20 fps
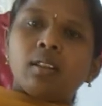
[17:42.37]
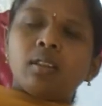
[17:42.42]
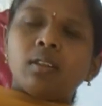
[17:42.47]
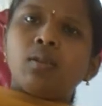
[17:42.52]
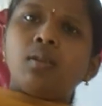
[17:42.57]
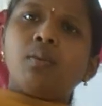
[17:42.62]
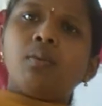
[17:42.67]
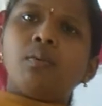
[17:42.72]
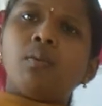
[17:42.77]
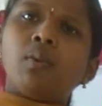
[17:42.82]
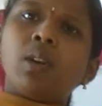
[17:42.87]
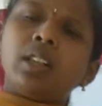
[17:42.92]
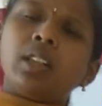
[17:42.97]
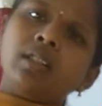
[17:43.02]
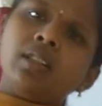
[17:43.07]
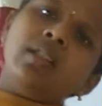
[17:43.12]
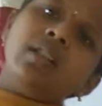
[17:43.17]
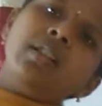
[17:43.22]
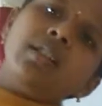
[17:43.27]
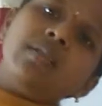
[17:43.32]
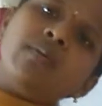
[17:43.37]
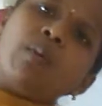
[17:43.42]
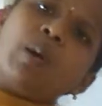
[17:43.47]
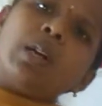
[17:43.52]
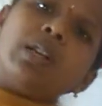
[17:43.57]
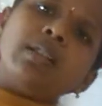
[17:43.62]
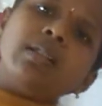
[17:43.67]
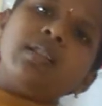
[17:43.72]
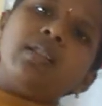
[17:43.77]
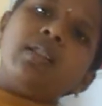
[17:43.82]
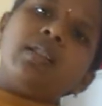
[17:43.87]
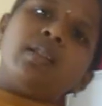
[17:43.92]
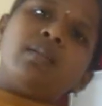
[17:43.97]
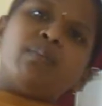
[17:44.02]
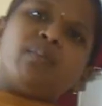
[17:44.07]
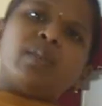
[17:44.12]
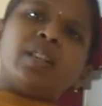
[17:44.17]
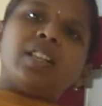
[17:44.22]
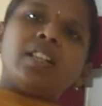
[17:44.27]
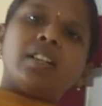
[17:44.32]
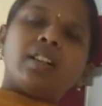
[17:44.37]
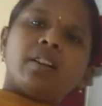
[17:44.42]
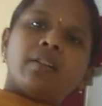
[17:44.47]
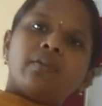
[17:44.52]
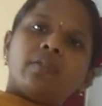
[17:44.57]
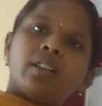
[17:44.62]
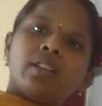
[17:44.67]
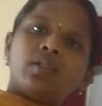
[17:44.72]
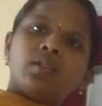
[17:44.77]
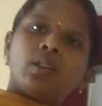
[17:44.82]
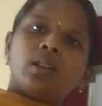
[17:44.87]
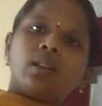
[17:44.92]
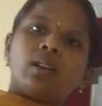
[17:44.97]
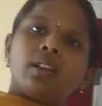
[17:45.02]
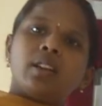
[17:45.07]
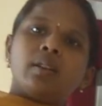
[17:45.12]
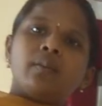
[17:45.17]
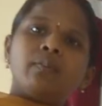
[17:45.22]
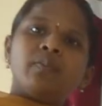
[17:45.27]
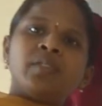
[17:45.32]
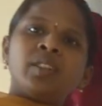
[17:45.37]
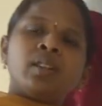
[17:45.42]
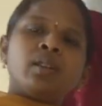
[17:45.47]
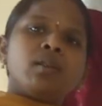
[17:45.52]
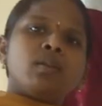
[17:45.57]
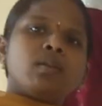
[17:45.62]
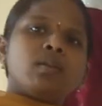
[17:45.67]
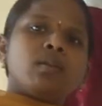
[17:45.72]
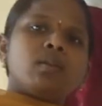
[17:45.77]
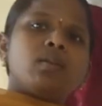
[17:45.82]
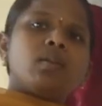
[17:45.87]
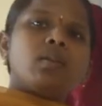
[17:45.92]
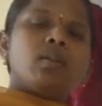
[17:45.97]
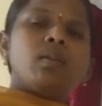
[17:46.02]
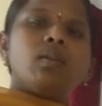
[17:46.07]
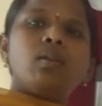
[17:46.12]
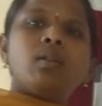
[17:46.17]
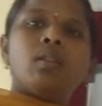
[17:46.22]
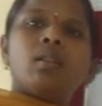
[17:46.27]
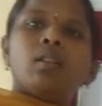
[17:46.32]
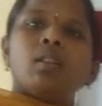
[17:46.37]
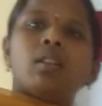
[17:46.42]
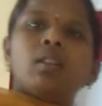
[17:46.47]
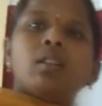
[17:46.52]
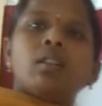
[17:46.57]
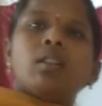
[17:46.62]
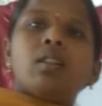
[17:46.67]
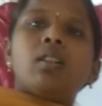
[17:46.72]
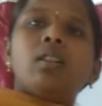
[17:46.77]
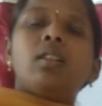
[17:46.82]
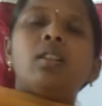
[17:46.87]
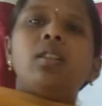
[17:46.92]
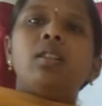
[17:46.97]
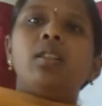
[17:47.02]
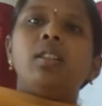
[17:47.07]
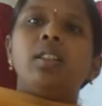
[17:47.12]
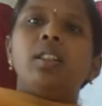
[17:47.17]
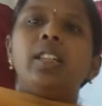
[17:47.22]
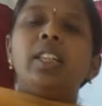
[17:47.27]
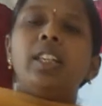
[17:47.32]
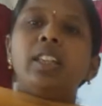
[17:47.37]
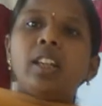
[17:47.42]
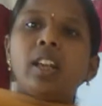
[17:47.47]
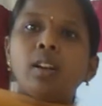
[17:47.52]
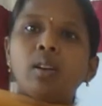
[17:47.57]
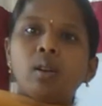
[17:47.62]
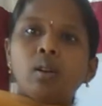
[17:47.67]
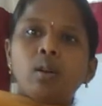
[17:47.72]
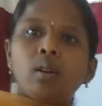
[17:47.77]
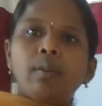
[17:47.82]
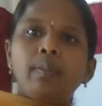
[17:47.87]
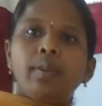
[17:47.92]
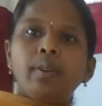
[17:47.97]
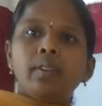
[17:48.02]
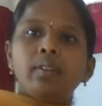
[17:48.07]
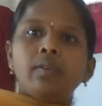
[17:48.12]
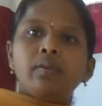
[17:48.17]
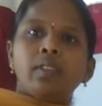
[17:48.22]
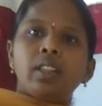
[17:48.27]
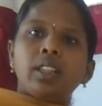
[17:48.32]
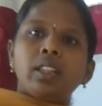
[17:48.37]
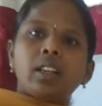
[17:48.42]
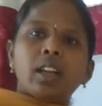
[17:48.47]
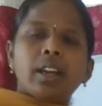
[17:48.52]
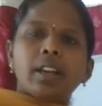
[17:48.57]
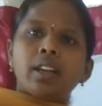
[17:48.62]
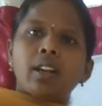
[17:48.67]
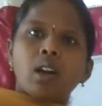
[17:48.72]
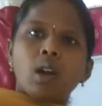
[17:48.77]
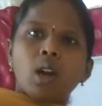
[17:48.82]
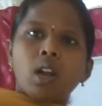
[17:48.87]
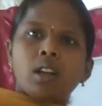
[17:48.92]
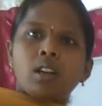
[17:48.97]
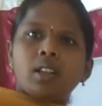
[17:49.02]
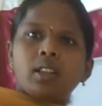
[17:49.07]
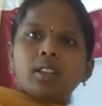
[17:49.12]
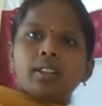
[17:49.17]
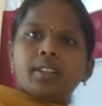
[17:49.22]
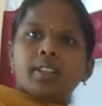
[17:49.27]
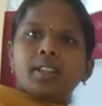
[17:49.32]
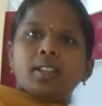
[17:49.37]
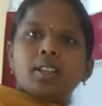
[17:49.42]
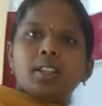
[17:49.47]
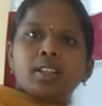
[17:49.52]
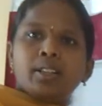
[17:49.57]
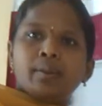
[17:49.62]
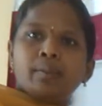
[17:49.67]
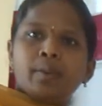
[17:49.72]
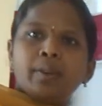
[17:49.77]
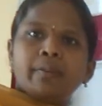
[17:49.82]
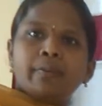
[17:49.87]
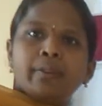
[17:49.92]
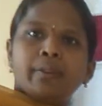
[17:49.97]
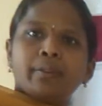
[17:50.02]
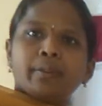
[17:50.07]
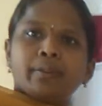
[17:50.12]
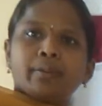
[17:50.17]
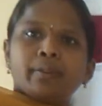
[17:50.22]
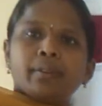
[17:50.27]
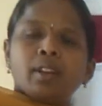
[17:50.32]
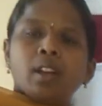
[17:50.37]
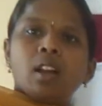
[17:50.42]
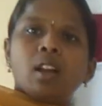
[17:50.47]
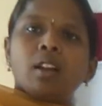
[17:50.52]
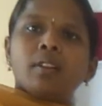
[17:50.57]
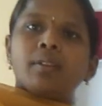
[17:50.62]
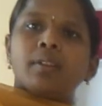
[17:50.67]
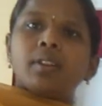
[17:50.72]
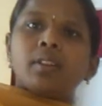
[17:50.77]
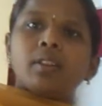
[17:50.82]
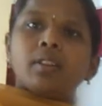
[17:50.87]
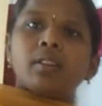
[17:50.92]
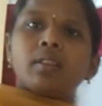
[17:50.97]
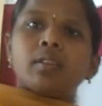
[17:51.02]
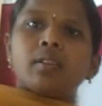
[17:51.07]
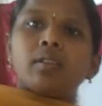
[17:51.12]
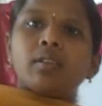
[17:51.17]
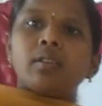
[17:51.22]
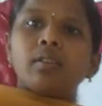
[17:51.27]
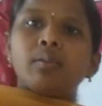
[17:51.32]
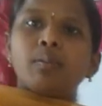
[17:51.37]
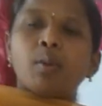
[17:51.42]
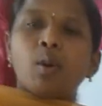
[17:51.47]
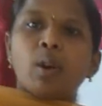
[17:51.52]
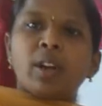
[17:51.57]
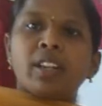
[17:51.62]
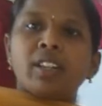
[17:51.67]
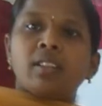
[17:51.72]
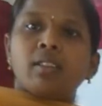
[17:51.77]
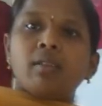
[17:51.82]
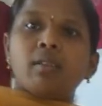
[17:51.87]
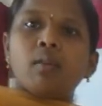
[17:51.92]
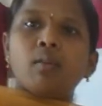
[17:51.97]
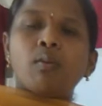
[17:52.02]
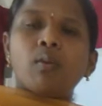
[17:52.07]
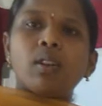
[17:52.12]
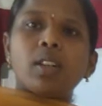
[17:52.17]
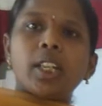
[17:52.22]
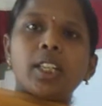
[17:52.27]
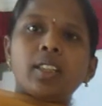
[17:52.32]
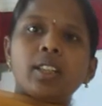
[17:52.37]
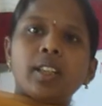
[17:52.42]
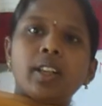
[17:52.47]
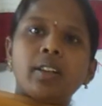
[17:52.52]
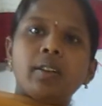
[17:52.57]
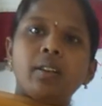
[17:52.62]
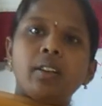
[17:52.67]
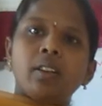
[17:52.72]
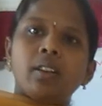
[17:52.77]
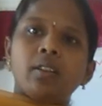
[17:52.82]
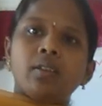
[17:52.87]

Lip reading: So what is the meaning of this, children? So in the globe, I already said in the before point what I said.